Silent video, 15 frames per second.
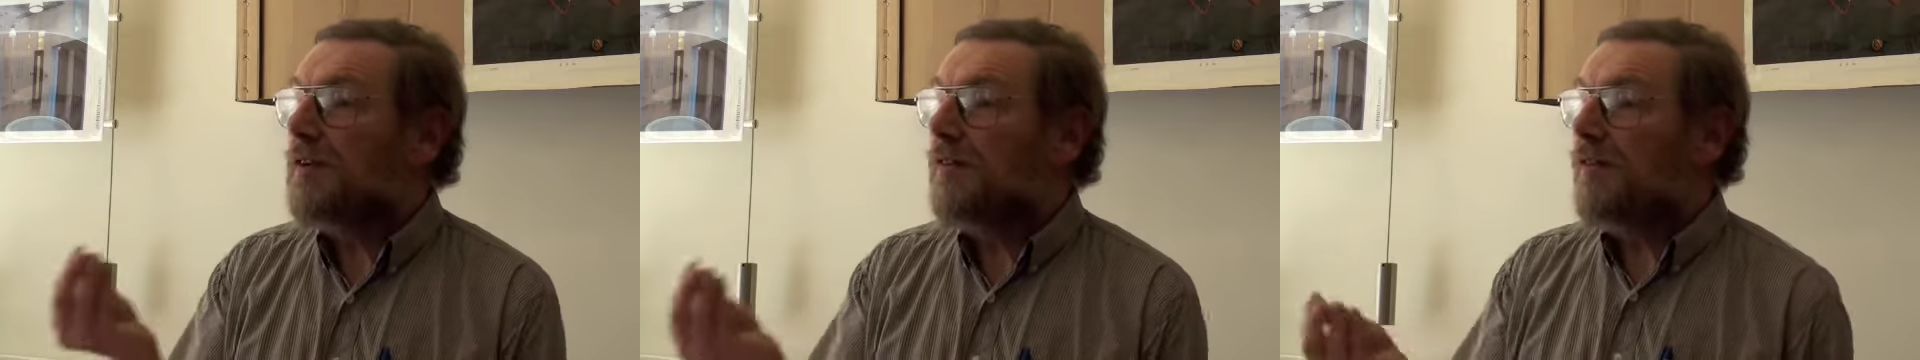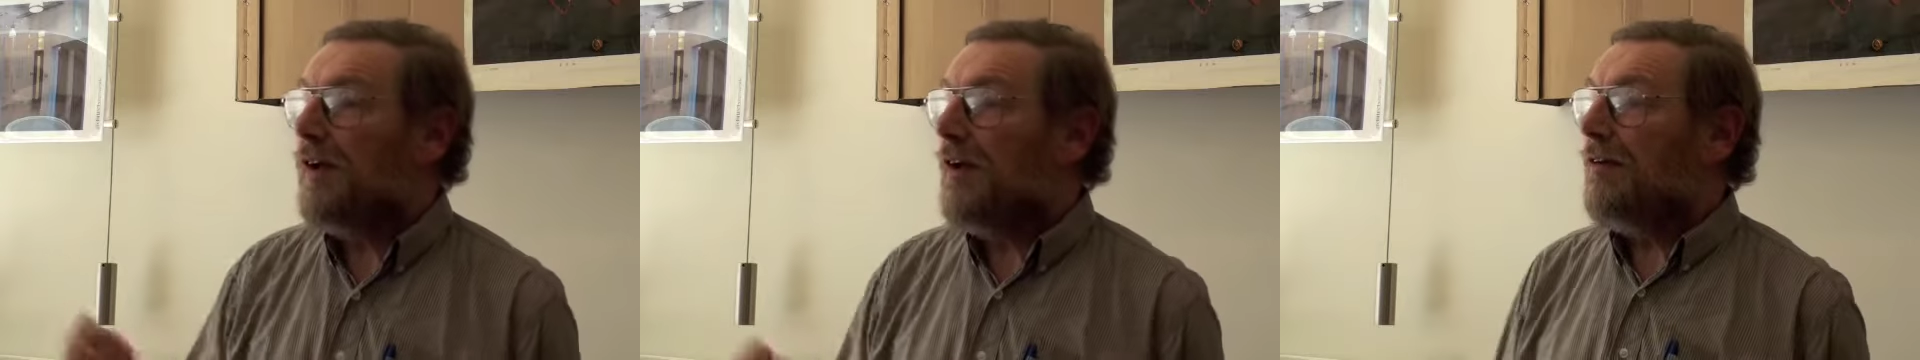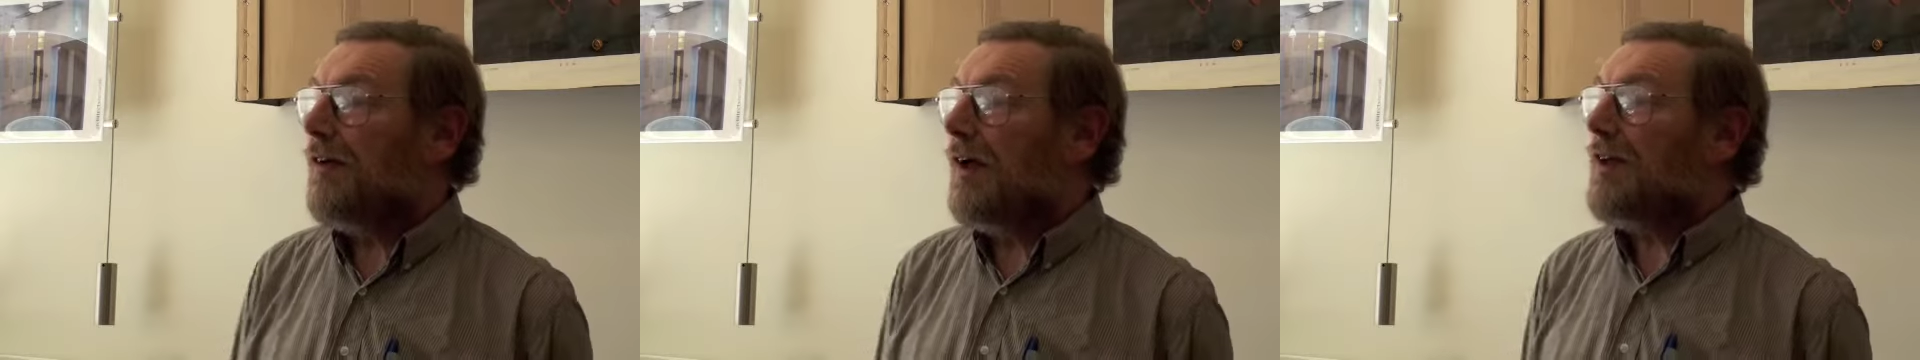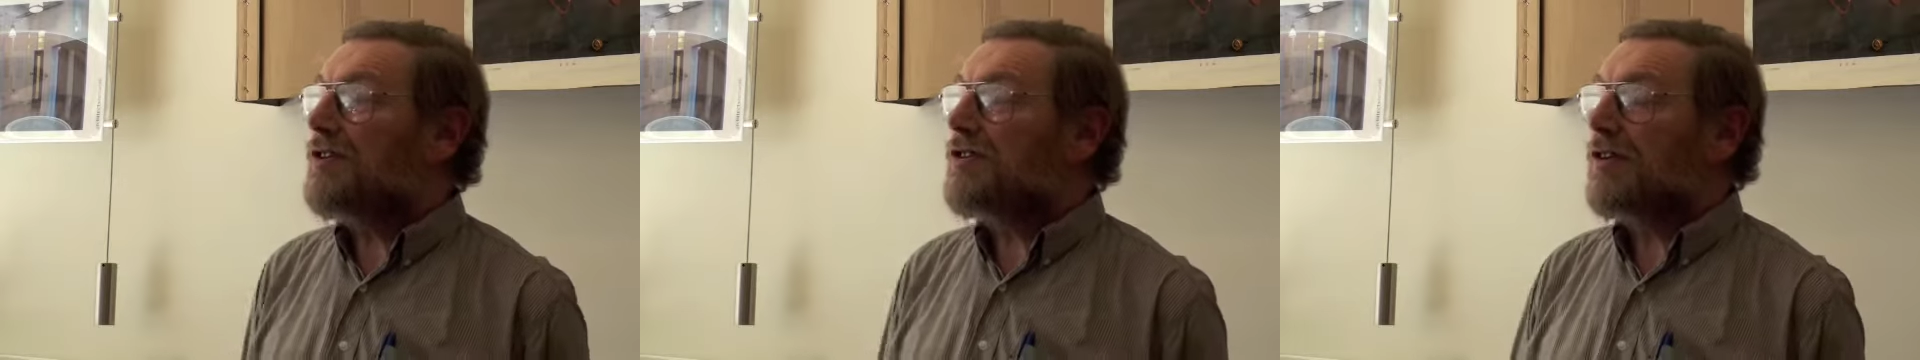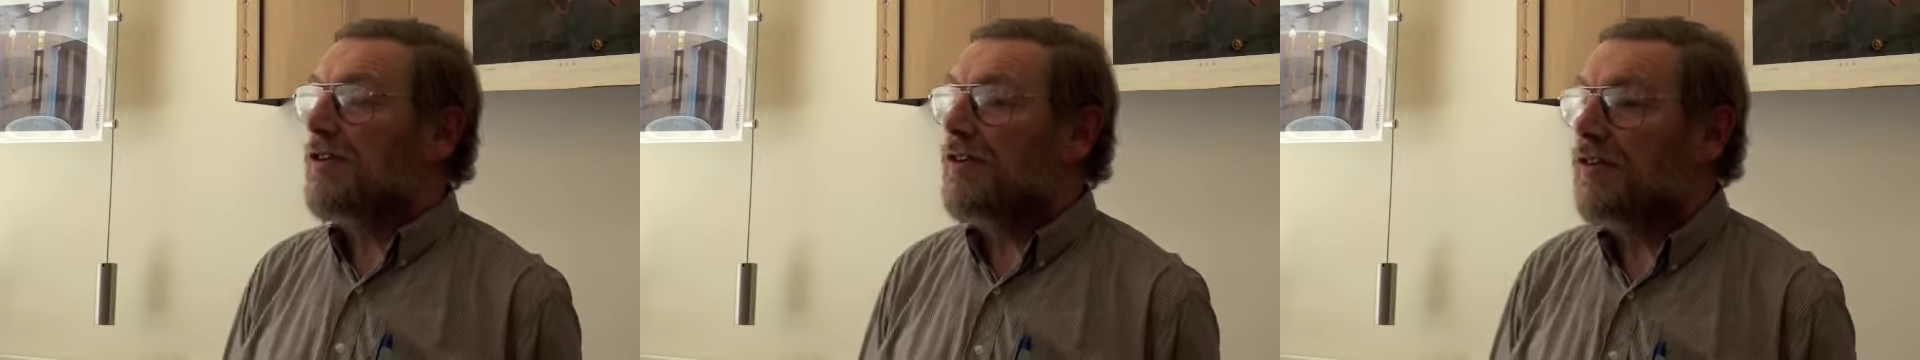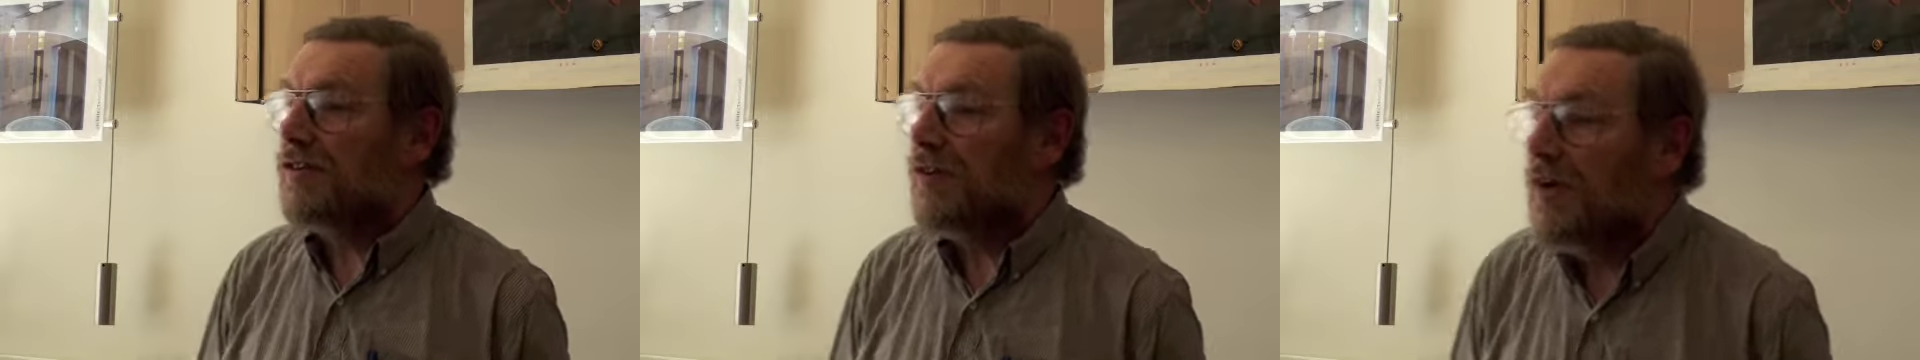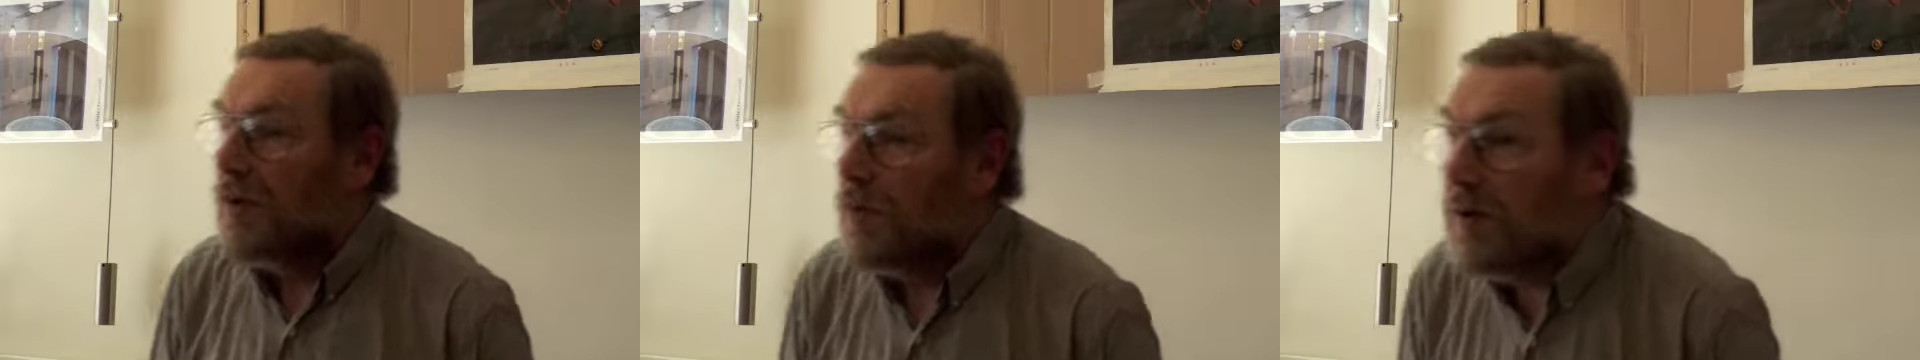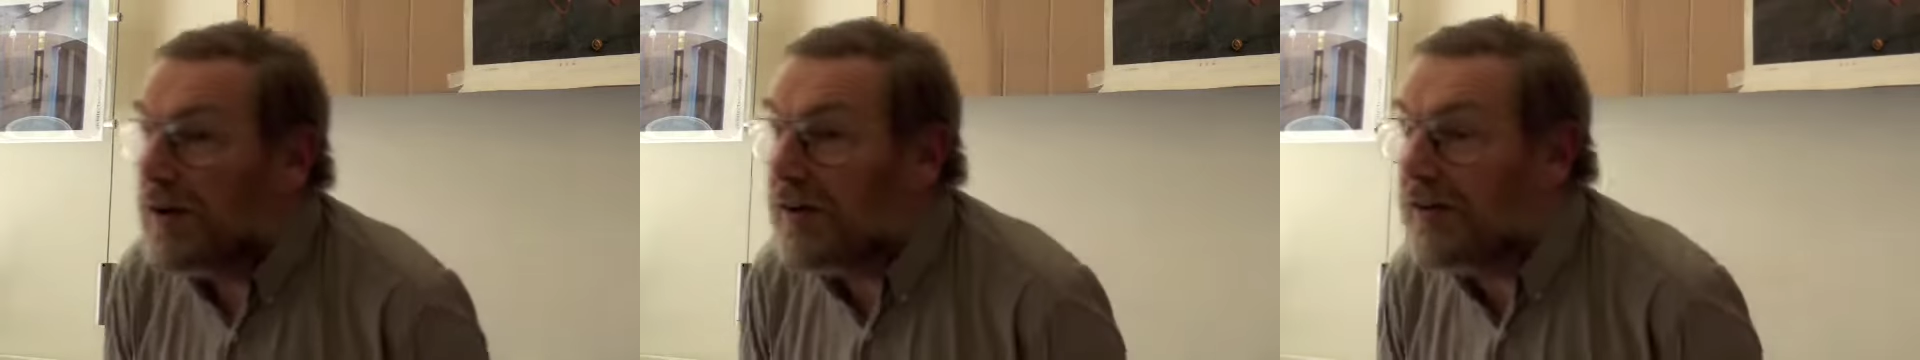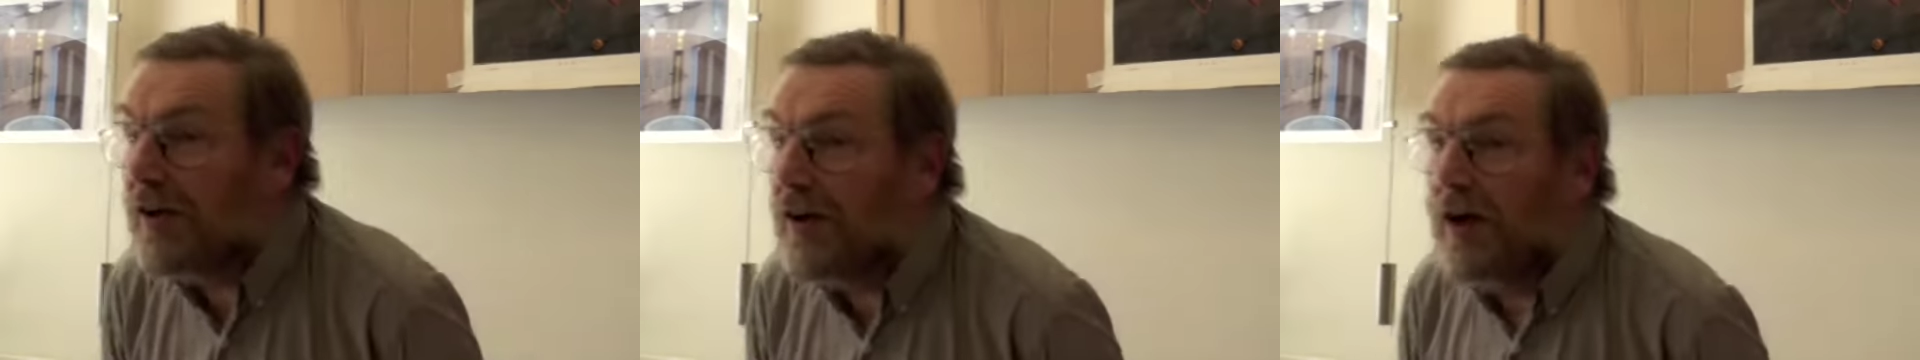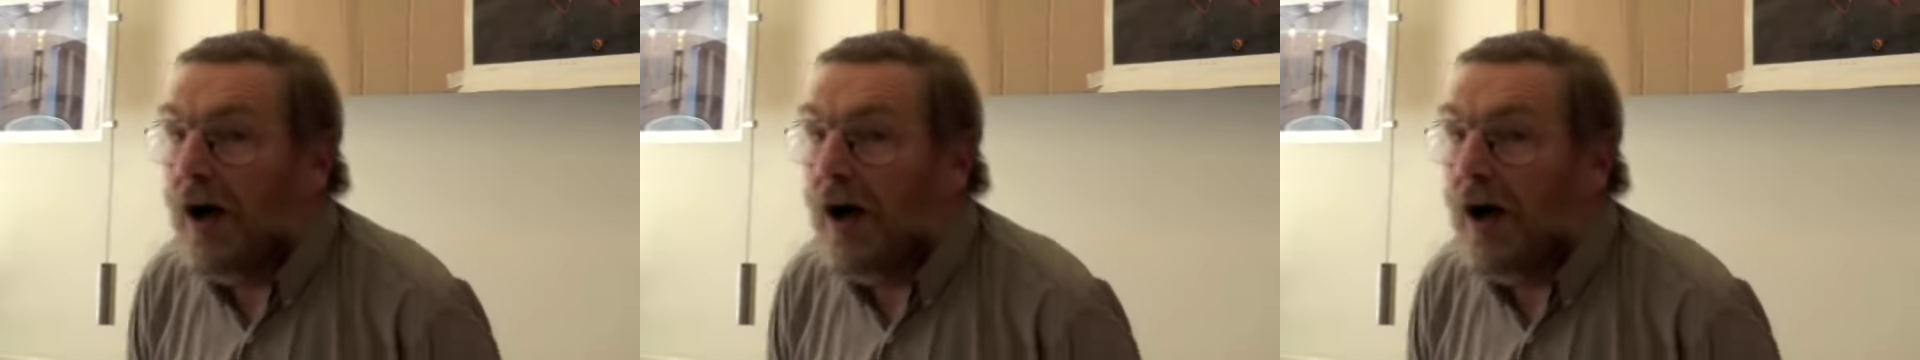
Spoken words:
the variations which